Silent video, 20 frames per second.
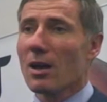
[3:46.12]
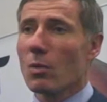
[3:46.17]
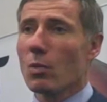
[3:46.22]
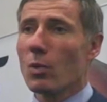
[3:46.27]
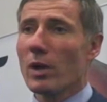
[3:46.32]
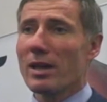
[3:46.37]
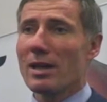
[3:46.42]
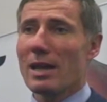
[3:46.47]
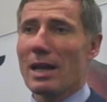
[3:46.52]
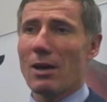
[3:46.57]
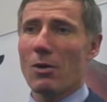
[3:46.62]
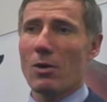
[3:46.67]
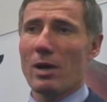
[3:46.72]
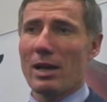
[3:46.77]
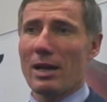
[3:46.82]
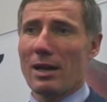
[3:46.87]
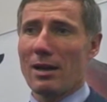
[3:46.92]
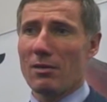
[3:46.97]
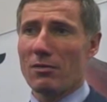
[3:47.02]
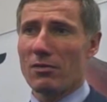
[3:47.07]
we now
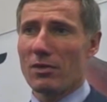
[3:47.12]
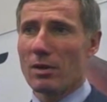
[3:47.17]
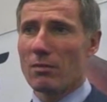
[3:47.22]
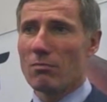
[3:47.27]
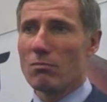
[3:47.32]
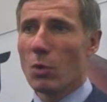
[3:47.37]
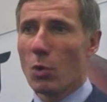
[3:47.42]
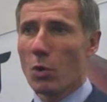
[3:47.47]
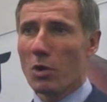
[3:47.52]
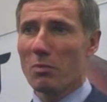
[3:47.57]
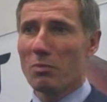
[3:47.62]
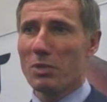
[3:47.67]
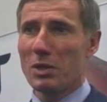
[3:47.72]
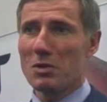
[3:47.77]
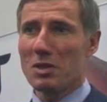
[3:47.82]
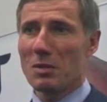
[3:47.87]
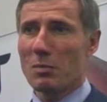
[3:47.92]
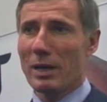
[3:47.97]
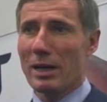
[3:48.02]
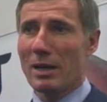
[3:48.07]
have more
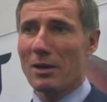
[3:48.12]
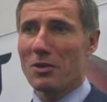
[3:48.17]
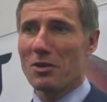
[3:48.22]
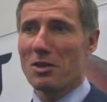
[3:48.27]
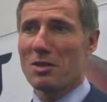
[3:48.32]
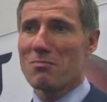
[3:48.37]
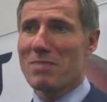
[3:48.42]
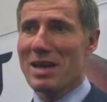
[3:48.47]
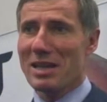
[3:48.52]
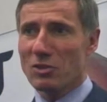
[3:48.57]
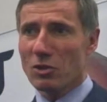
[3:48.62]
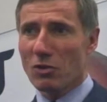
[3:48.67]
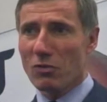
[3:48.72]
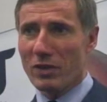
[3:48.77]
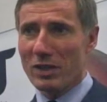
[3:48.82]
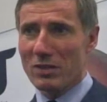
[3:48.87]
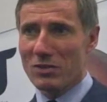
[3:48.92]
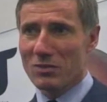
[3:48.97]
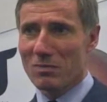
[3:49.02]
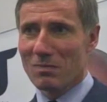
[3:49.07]
computing power than the Met
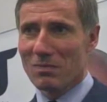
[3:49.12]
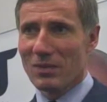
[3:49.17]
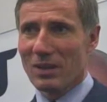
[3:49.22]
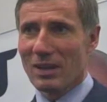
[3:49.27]
Office.